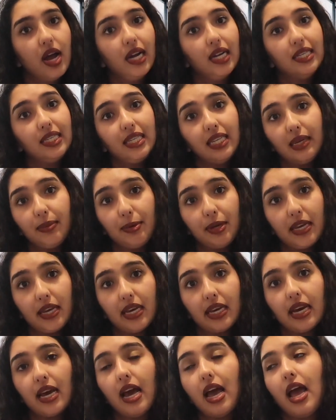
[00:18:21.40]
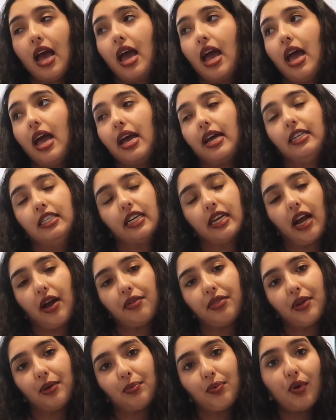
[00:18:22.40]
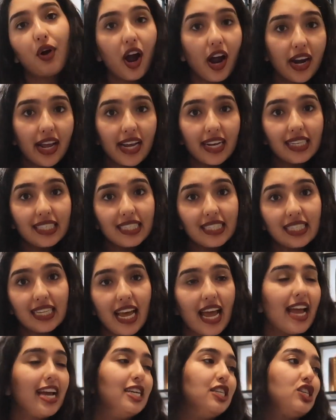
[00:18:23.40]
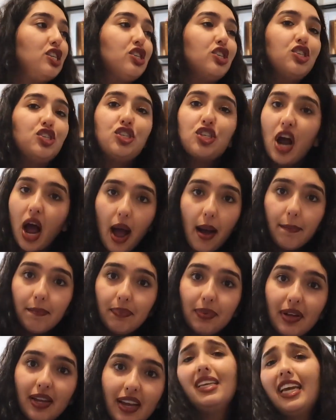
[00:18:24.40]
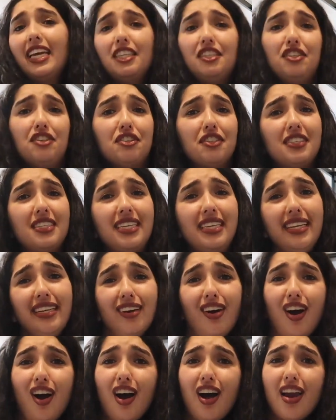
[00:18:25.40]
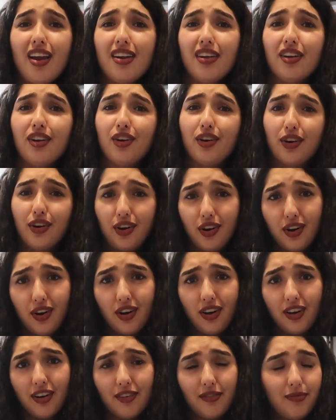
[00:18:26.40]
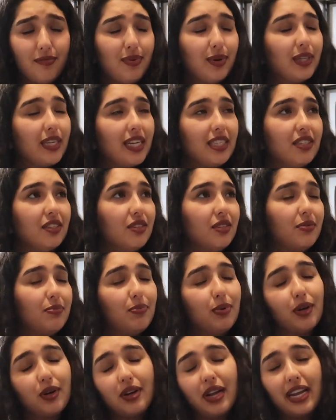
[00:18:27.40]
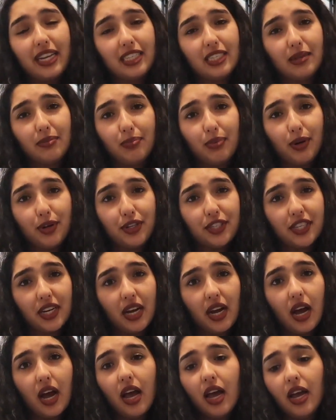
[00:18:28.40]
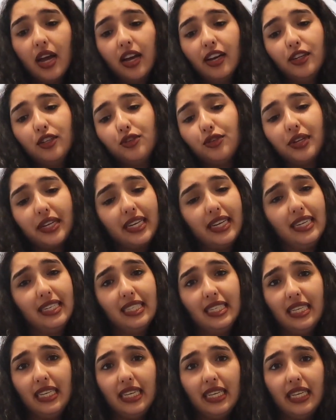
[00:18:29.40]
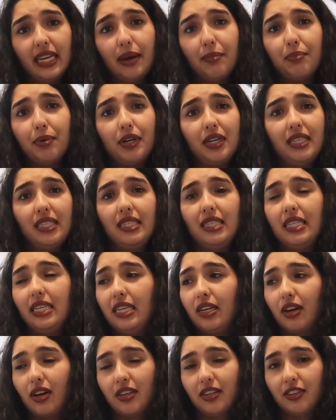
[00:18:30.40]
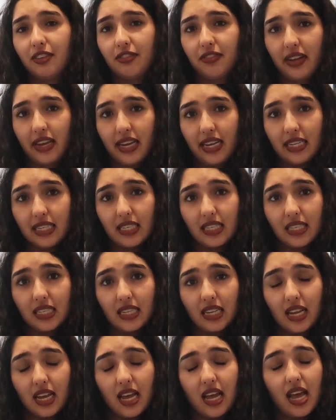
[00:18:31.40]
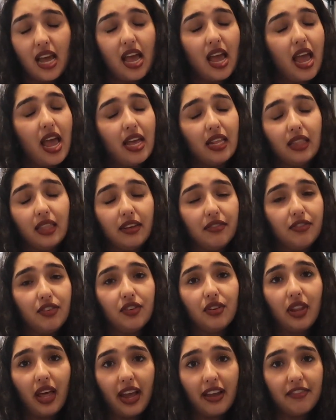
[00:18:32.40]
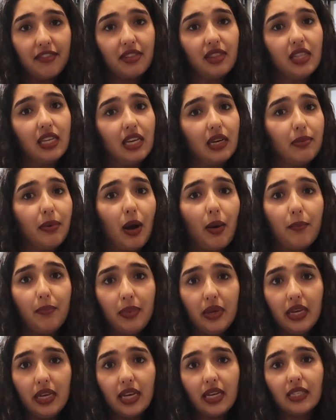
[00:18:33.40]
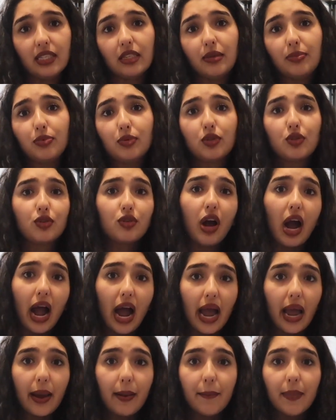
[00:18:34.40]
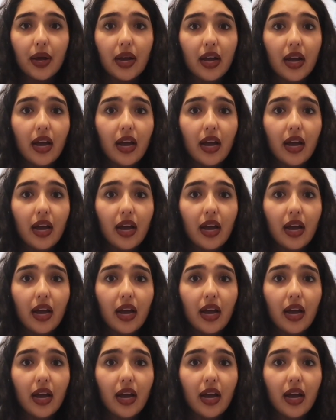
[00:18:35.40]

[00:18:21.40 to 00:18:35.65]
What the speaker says: TEAMI. And check out their products and shop. Get your tea on, girl. Pretend you're in ancient Persia drinking tea and putting tea on your face. And live your life and think about me and subscribe.